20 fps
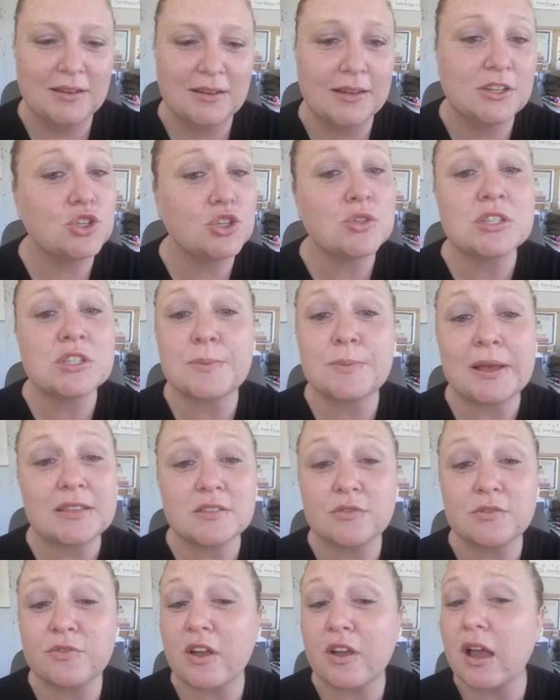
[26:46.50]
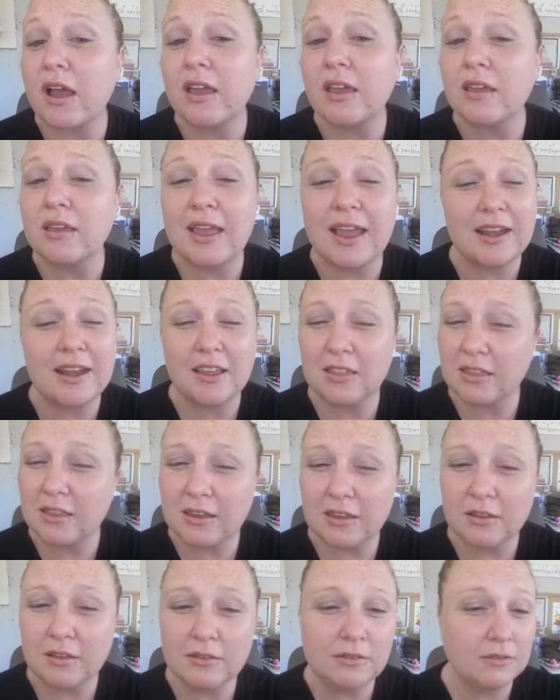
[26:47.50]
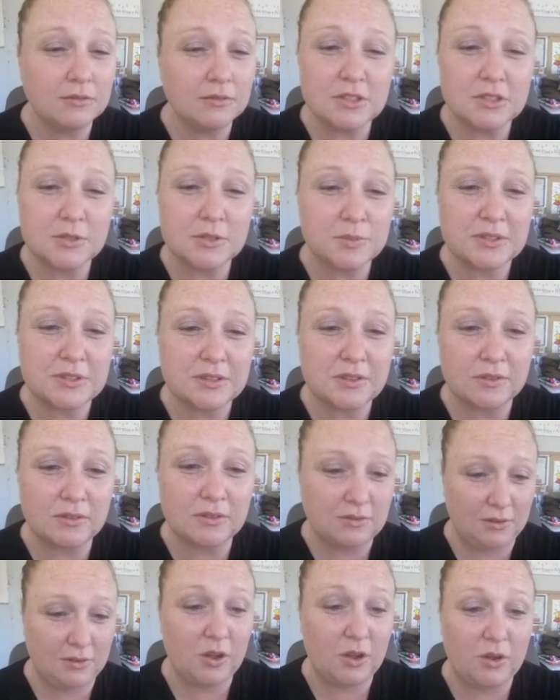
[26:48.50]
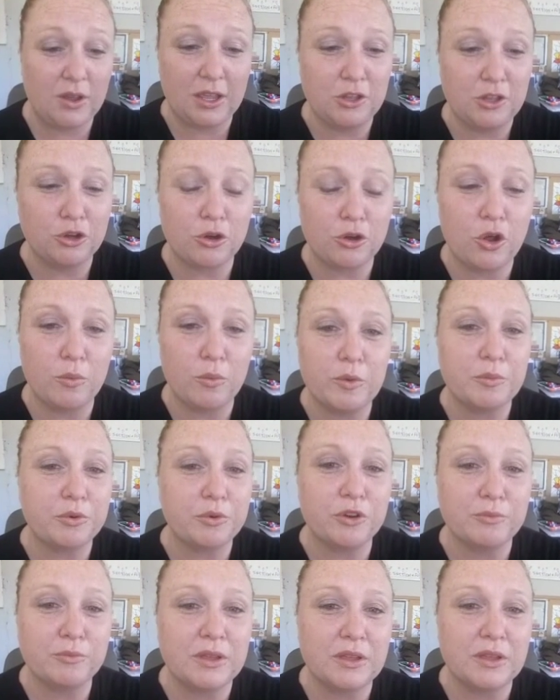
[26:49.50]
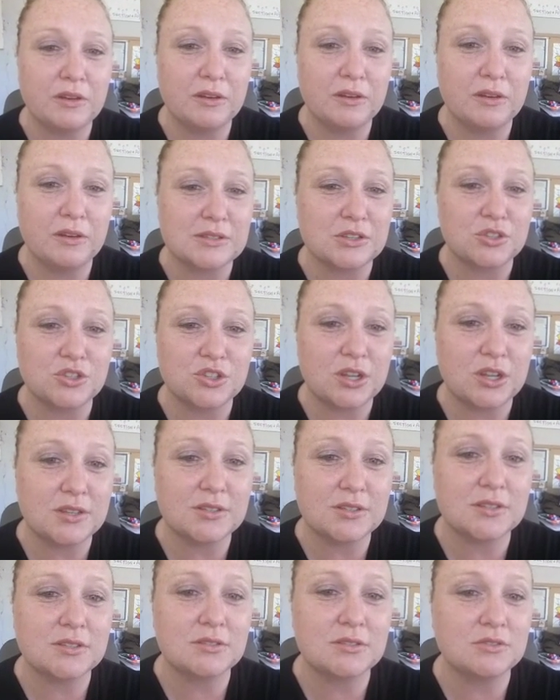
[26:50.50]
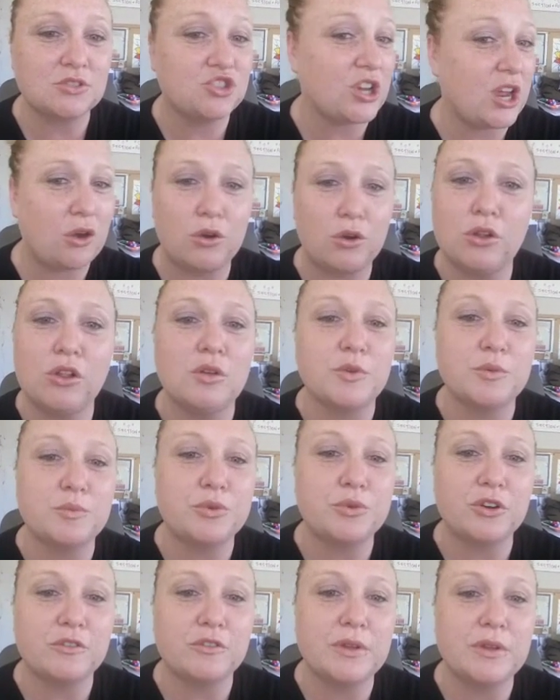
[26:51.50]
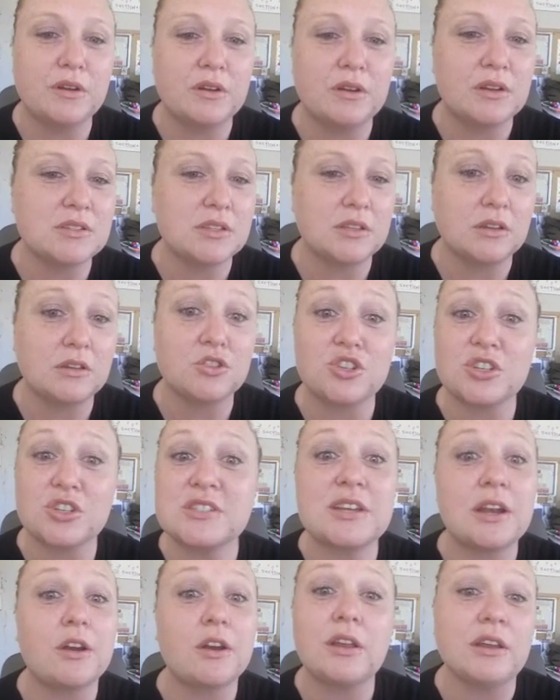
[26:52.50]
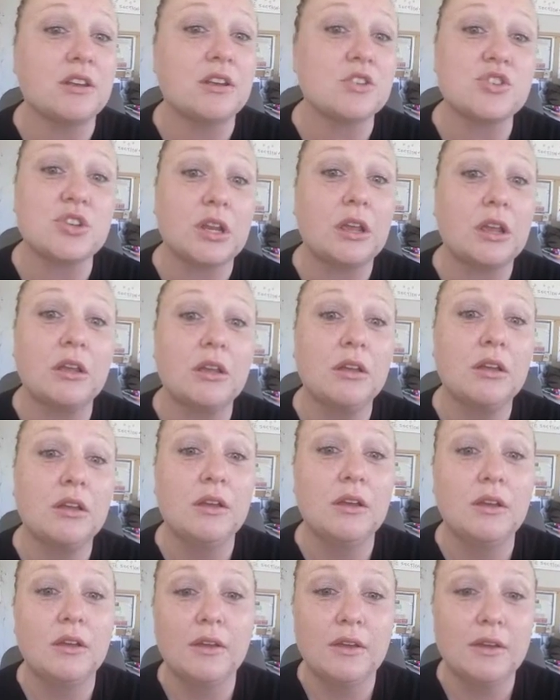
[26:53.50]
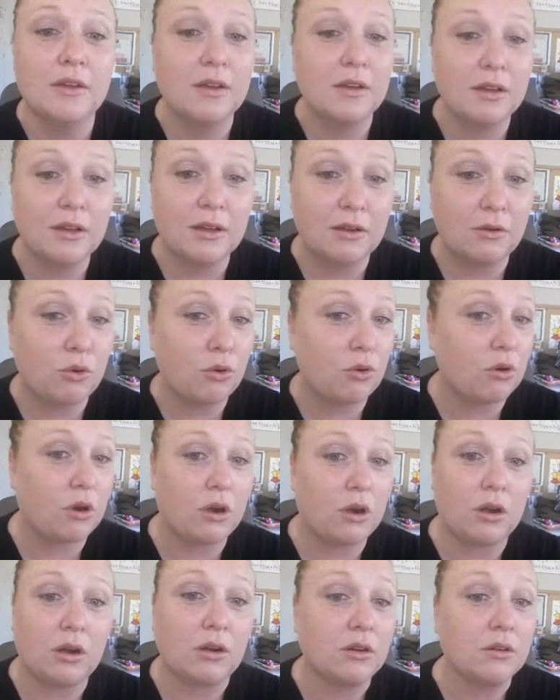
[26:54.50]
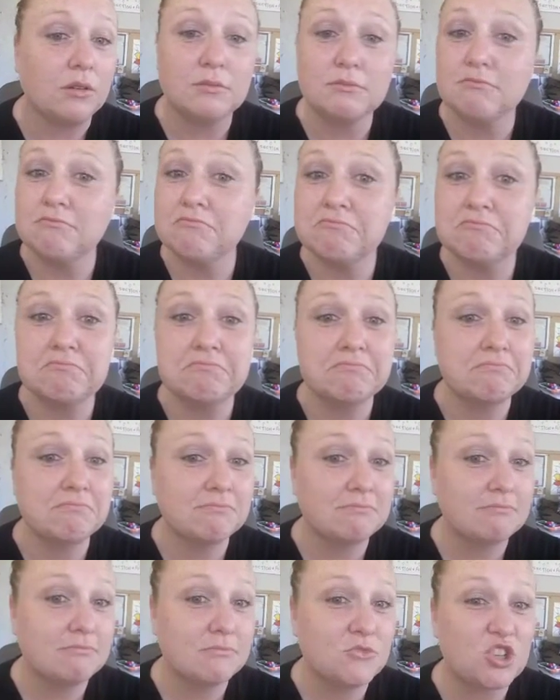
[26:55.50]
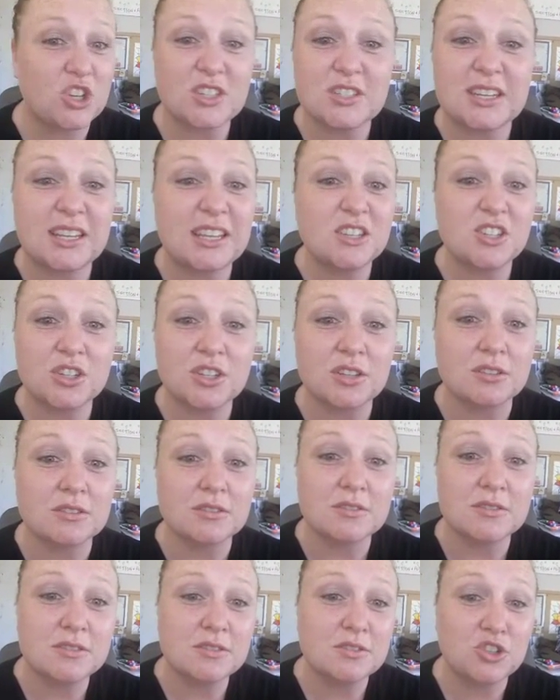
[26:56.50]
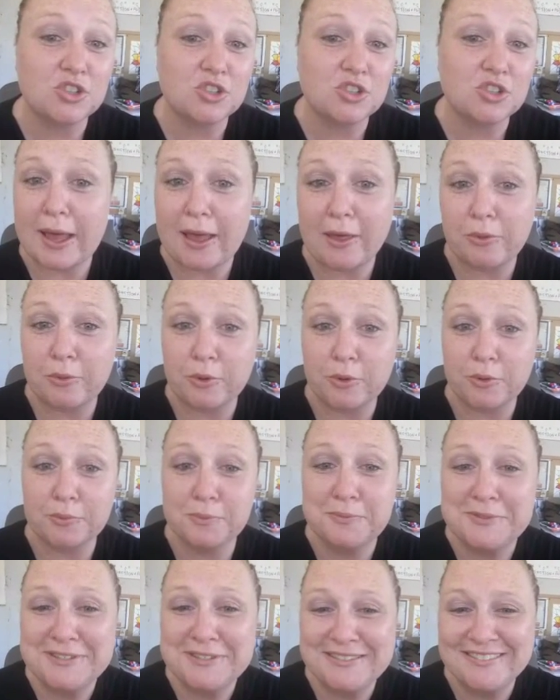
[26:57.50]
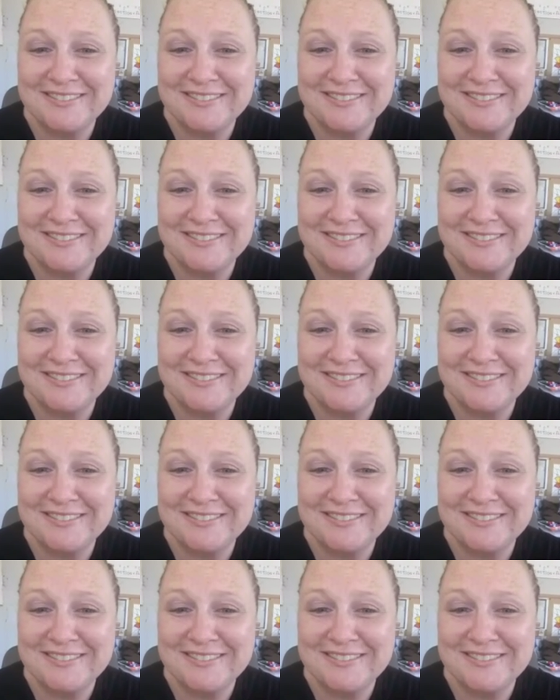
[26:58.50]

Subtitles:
Now, do you specify anything specific, you know, in your home improvement? Is it just general home improvement, or is it just air conditioning, or just kitchens, just bathrooms?